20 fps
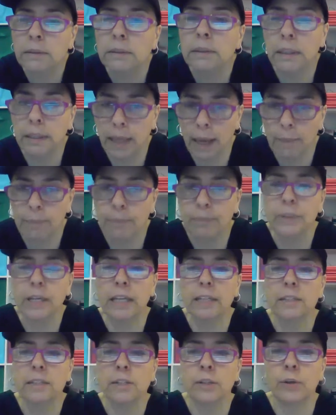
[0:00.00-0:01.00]
Yep.
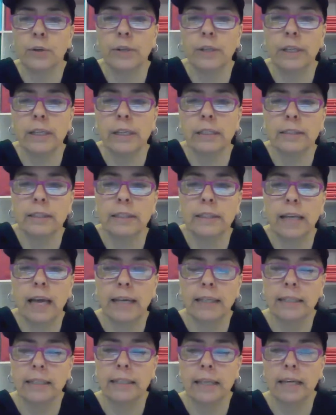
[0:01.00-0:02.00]
Takes 30 to
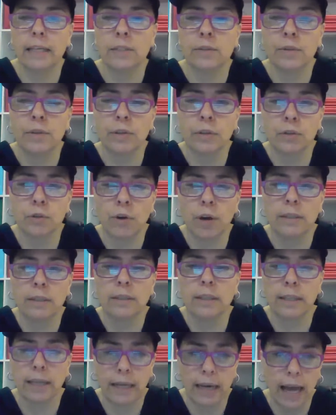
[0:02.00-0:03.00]
90 days for the drug
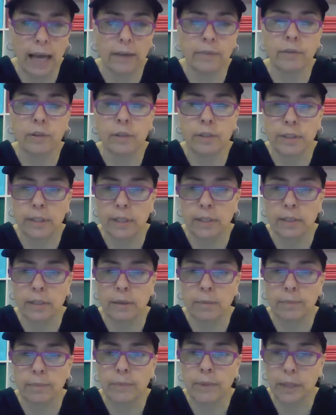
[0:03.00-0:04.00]
to get out of your
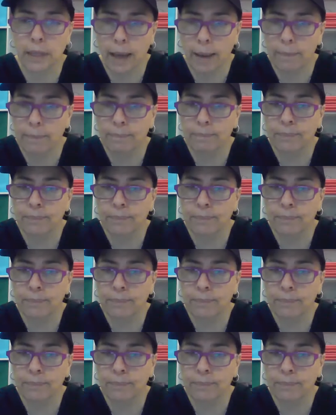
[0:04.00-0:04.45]
system. Yep.